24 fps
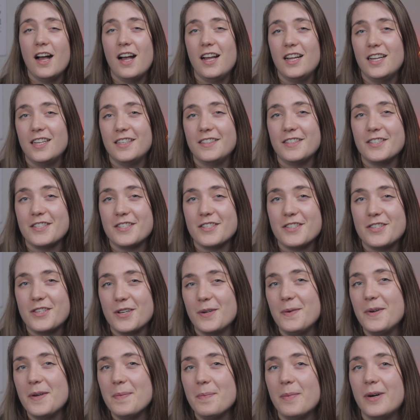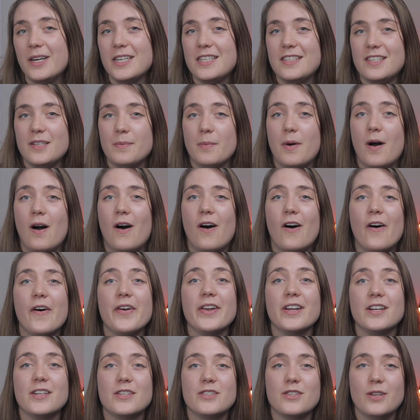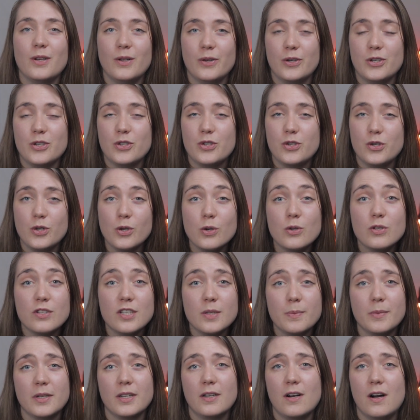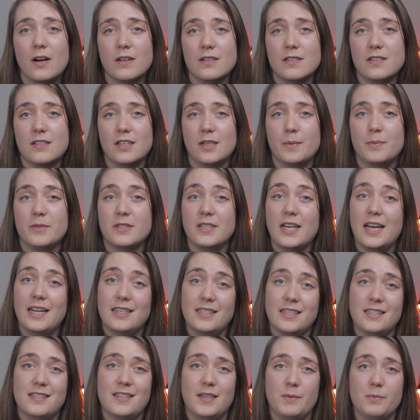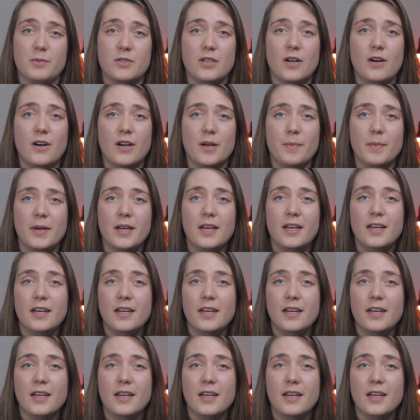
And though it might seem harder to learn two similar concepts at the same time,